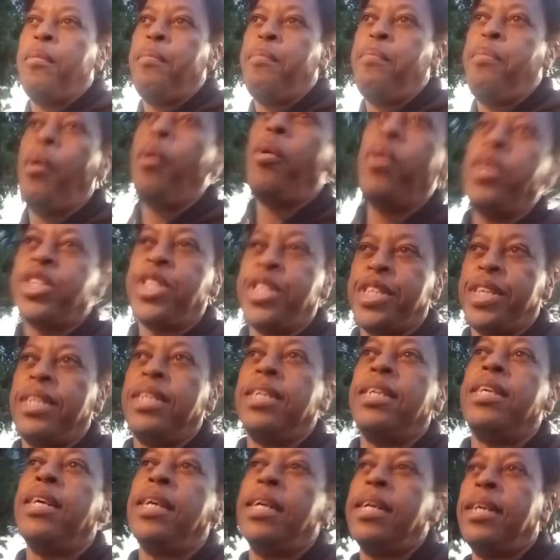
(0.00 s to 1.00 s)
portion
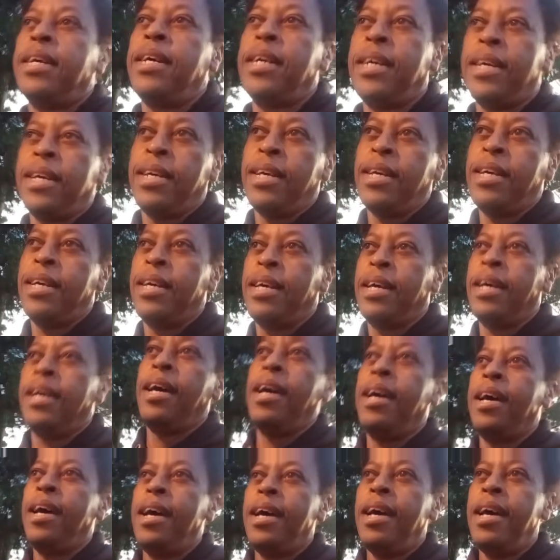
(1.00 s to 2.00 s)

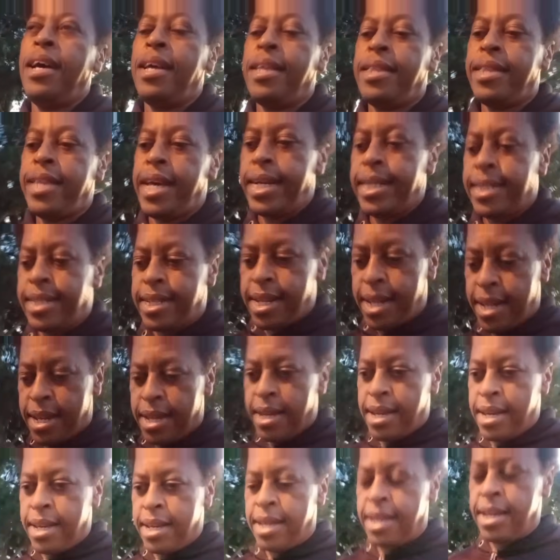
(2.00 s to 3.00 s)
that,
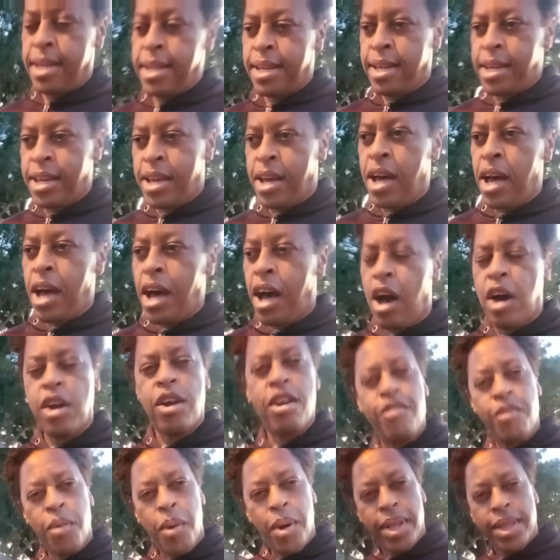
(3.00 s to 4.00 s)
out
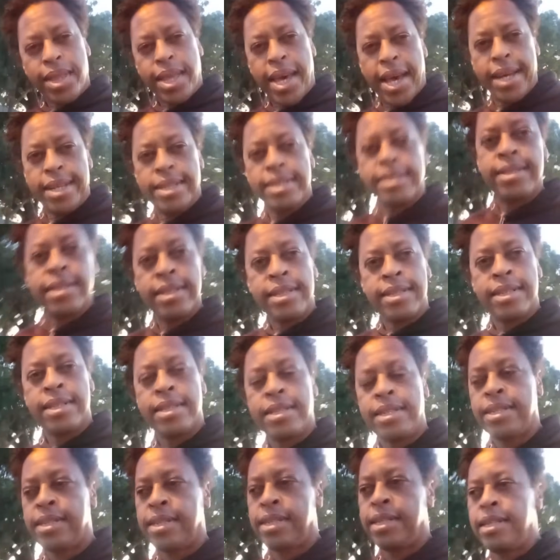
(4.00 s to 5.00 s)
of all that,
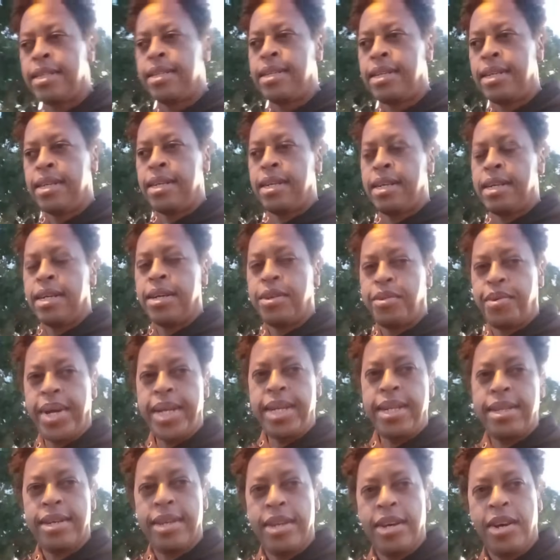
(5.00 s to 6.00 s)

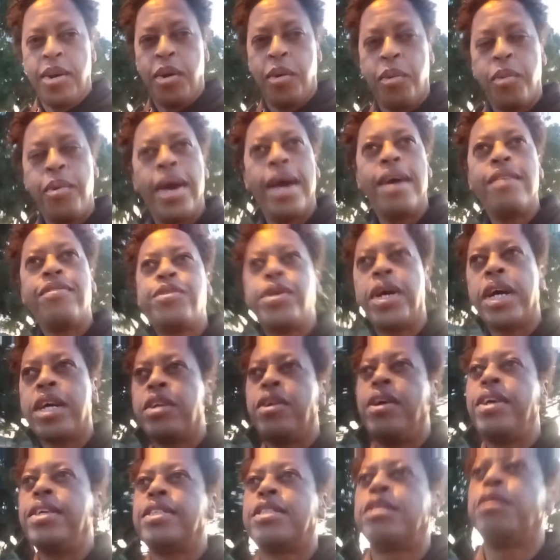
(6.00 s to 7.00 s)
right, we have to
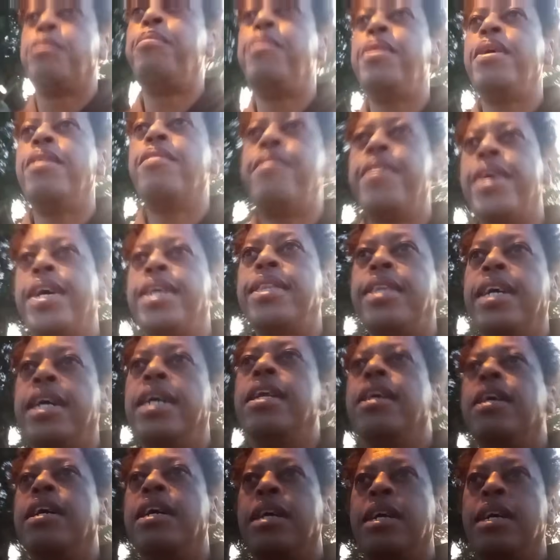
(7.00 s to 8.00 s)
acknowledge the mere fact that,
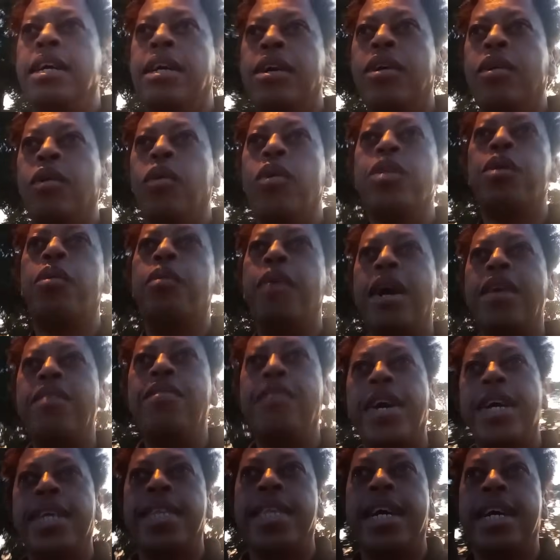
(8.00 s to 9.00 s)
or the one
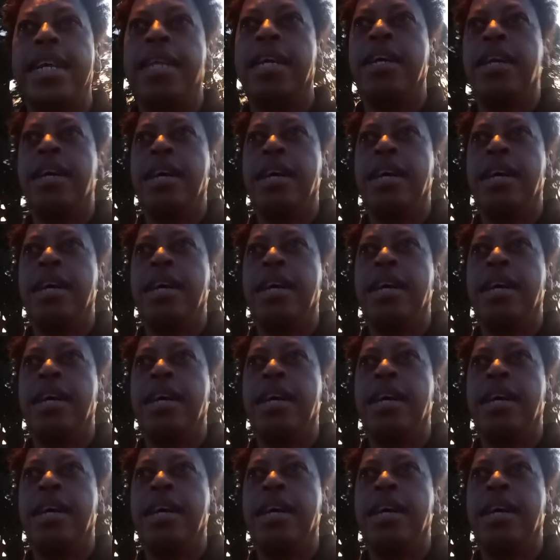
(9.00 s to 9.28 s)
fact that